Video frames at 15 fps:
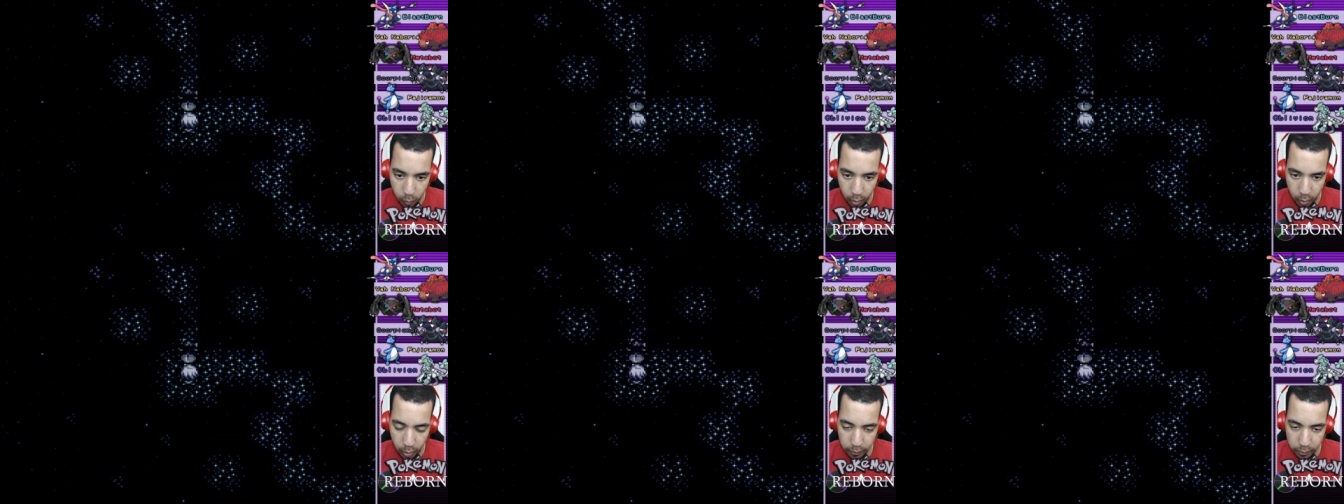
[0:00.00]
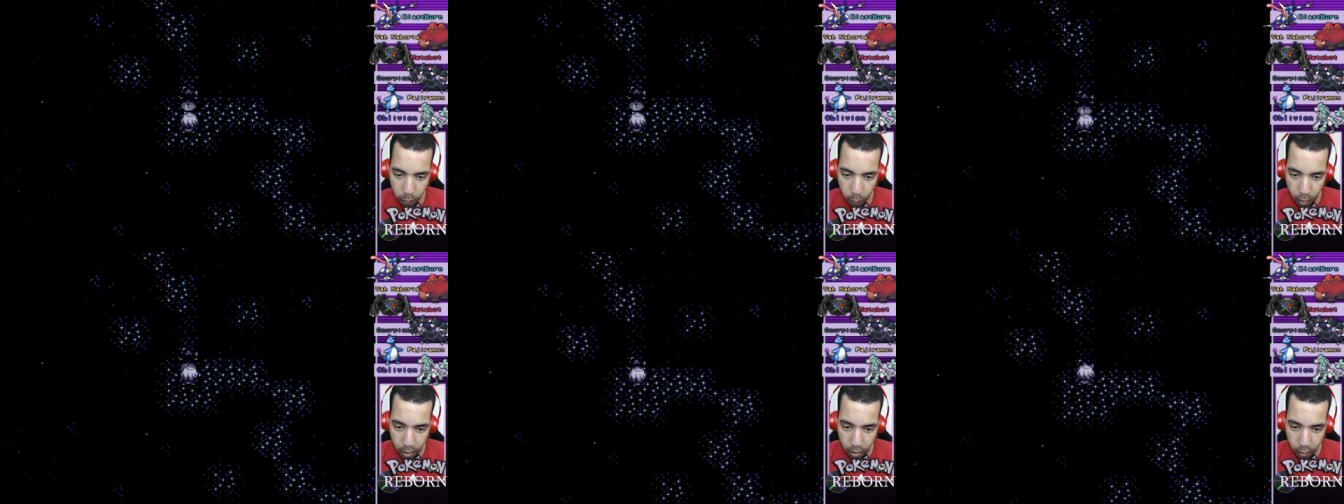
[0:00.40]
Why do I have
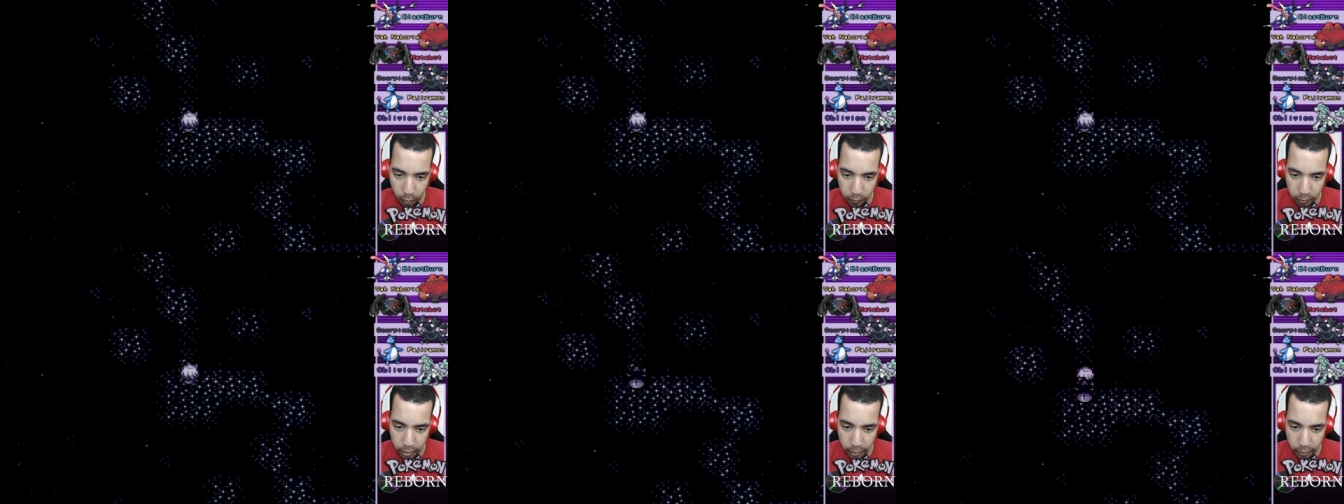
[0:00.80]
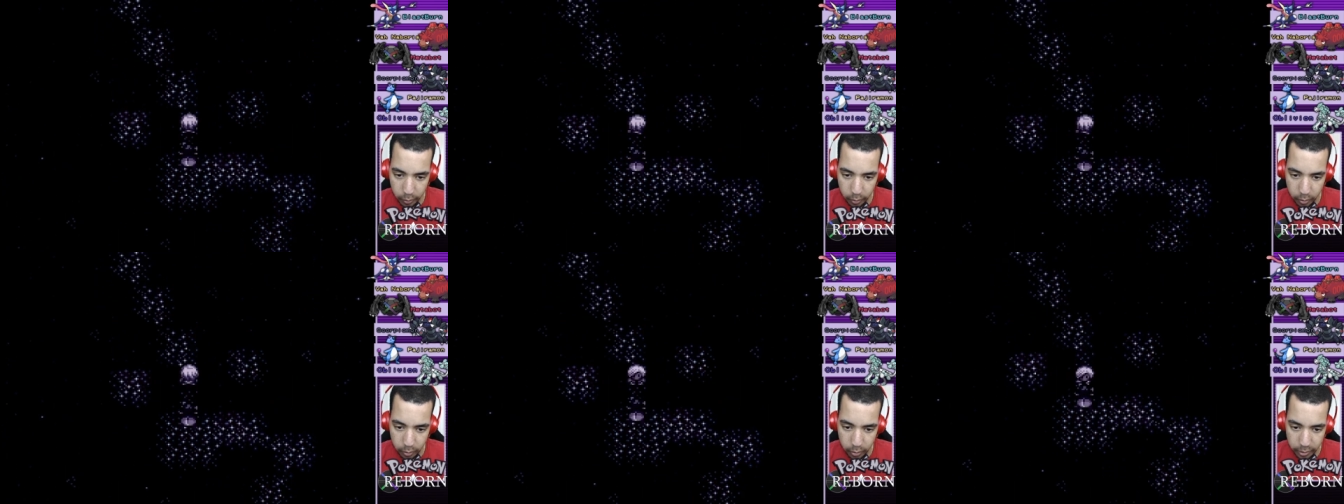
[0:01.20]
to walk over you?
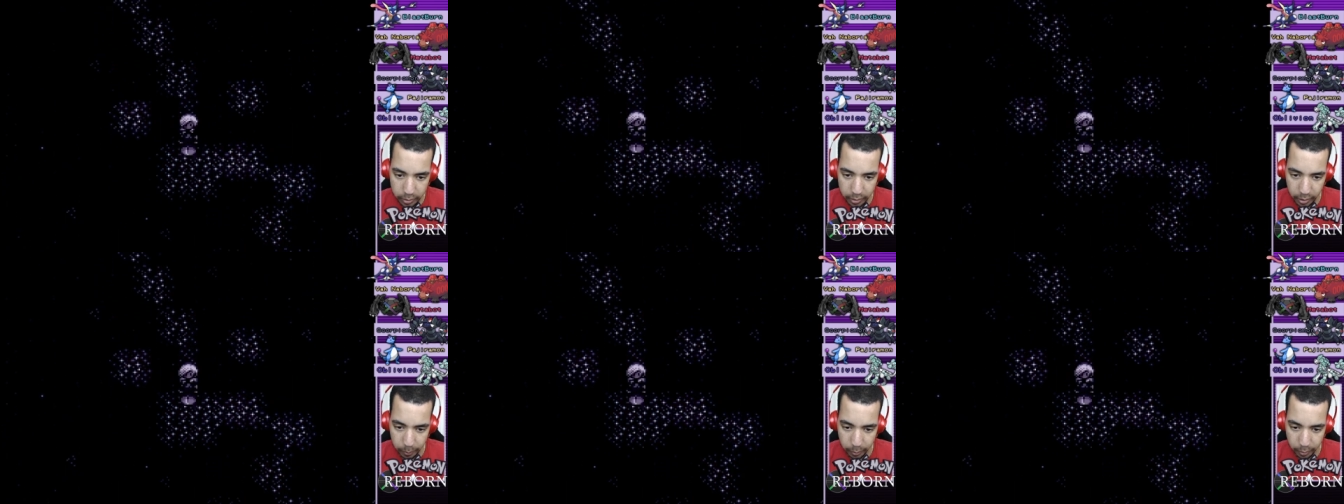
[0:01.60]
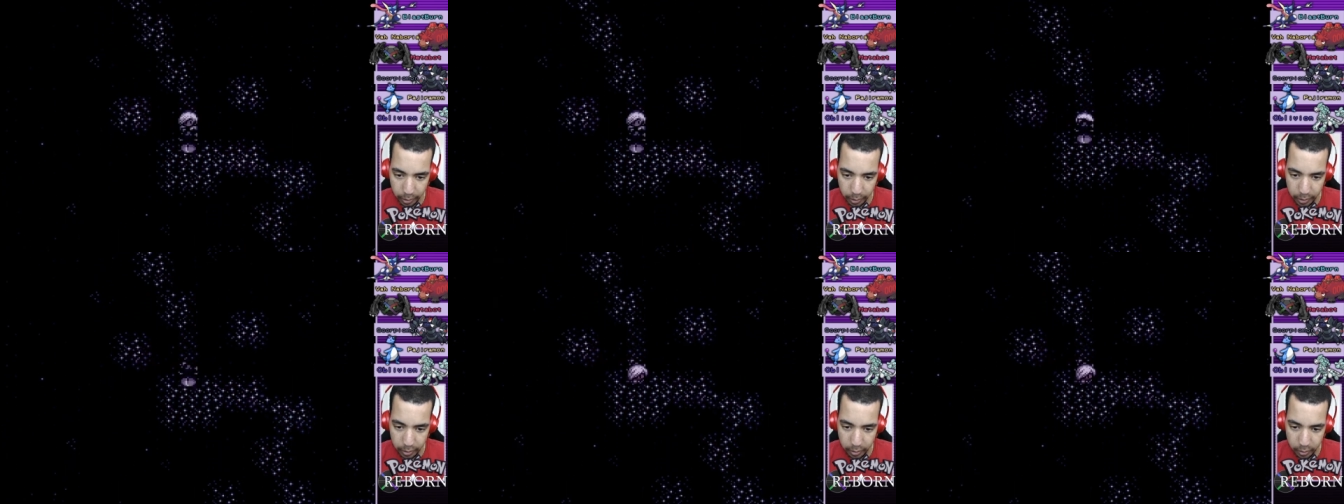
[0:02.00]
Not
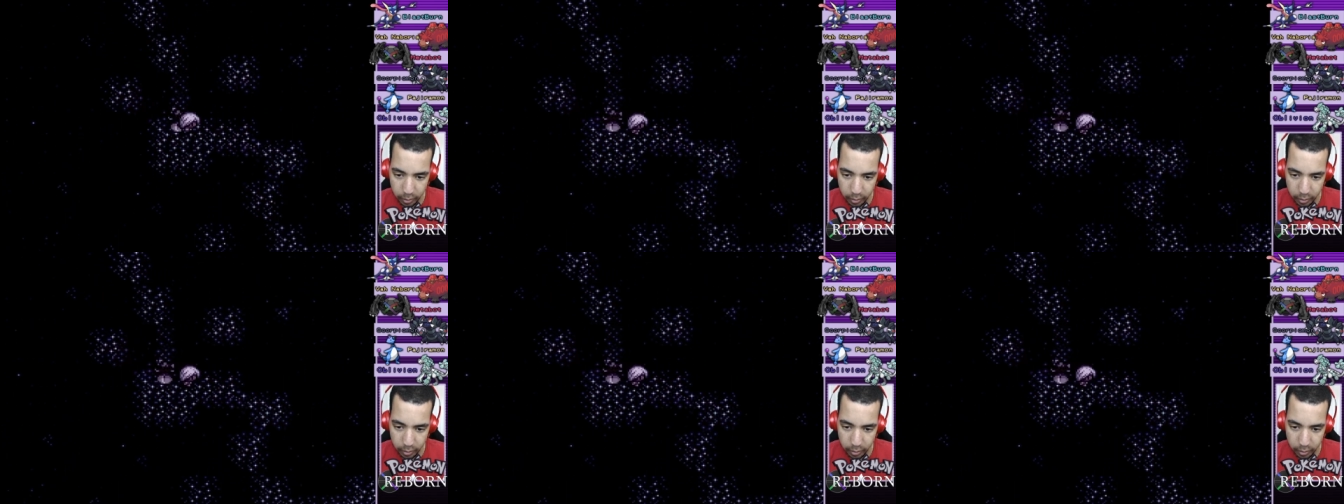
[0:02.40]
polite.